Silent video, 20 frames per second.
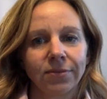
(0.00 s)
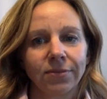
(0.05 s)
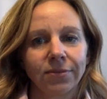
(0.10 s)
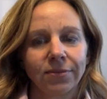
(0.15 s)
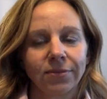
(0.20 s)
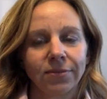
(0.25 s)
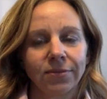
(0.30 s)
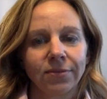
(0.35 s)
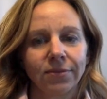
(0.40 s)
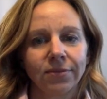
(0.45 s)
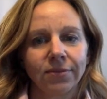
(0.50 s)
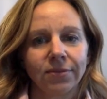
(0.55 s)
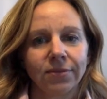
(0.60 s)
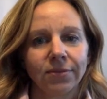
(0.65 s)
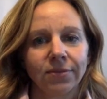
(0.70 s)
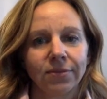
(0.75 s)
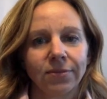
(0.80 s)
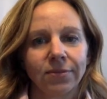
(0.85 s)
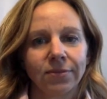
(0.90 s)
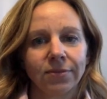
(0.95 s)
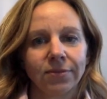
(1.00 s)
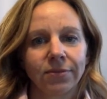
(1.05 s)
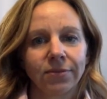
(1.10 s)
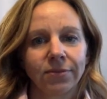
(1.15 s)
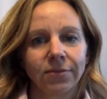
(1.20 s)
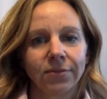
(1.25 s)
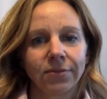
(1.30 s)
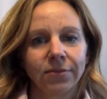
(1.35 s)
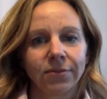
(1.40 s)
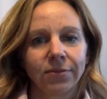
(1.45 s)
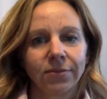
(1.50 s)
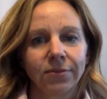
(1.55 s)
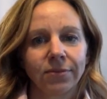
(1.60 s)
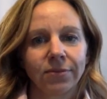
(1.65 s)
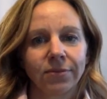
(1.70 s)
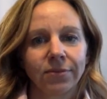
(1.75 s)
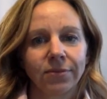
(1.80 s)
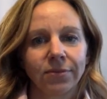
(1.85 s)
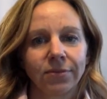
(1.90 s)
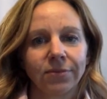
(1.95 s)

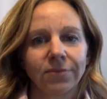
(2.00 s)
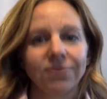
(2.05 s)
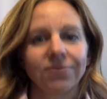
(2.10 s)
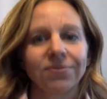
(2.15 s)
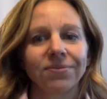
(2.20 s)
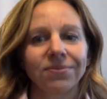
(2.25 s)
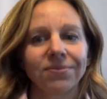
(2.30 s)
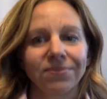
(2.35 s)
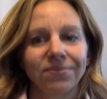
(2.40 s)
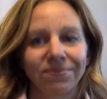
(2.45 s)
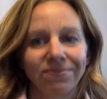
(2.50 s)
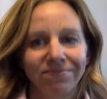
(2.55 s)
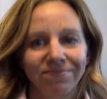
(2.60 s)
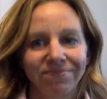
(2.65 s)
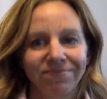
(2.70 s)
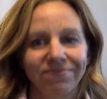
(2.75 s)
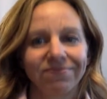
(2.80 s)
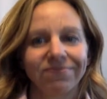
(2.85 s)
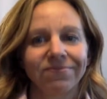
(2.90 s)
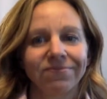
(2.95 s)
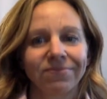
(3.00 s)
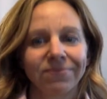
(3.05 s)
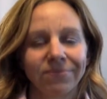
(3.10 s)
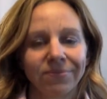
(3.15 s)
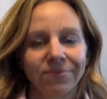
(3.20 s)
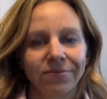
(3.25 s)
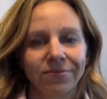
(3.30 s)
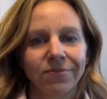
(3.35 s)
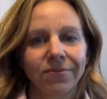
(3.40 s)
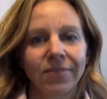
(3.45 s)
The person shown says nothing.